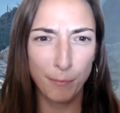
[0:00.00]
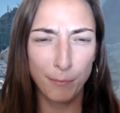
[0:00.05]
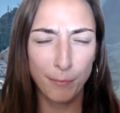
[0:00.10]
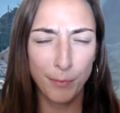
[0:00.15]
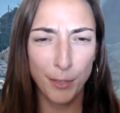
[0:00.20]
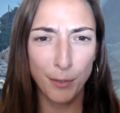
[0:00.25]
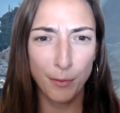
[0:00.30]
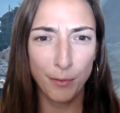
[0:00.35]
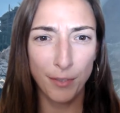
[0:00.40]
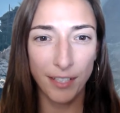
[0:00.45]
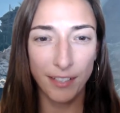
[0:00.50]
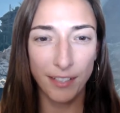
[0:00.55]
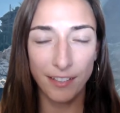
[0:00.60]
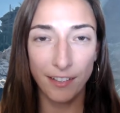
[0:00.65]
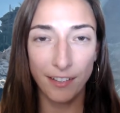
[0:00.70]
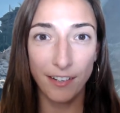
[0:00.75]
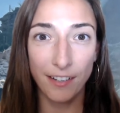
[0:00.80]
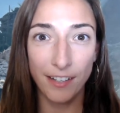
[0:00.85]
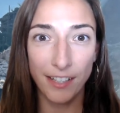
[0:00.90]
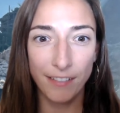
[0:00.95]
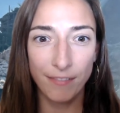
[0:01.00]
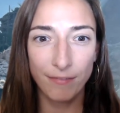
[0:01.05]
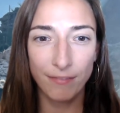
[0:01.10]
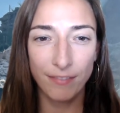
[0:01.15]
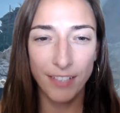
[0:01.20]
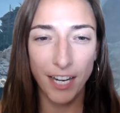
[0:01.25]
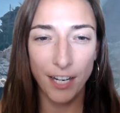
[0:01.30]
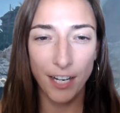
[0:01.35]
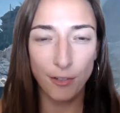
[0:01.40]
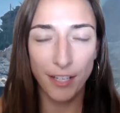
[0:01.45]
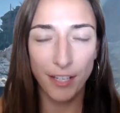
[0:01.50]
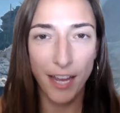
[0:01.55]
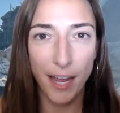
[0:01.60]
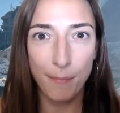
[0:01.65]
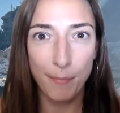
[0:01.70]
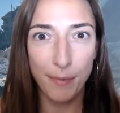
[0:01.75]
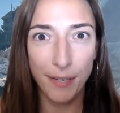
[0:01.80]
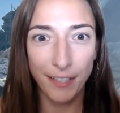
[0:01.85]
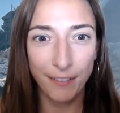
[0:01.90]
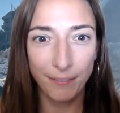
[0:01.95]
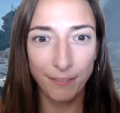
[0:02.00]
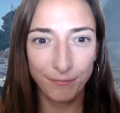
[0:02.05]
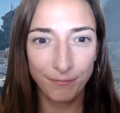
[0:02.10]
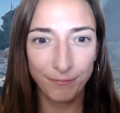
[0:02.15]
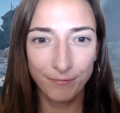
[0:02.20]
do things that are already naturally happening.